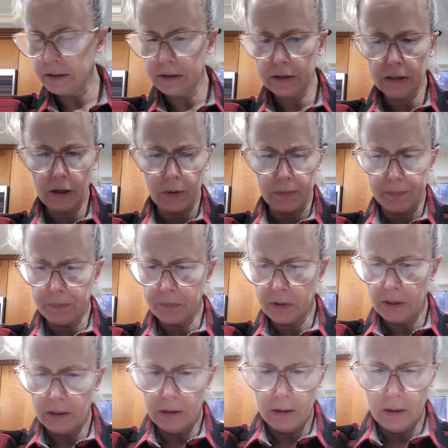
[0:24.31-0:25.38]
So,
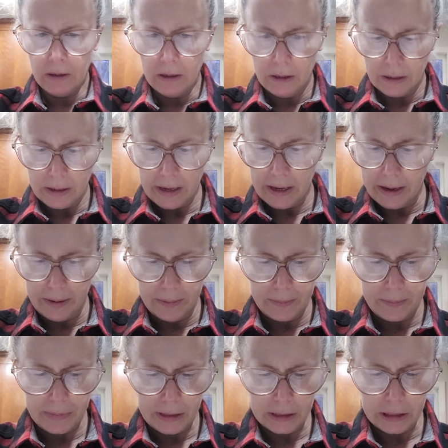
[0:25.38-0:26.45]
okay,
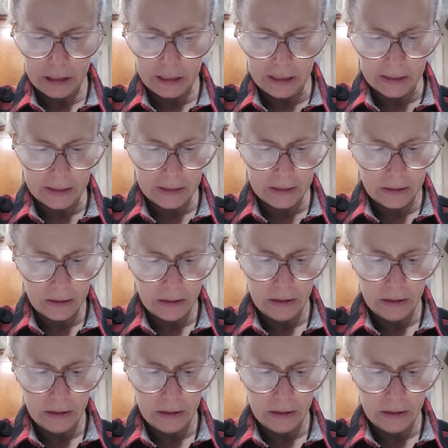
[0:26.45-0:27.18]
March 6th.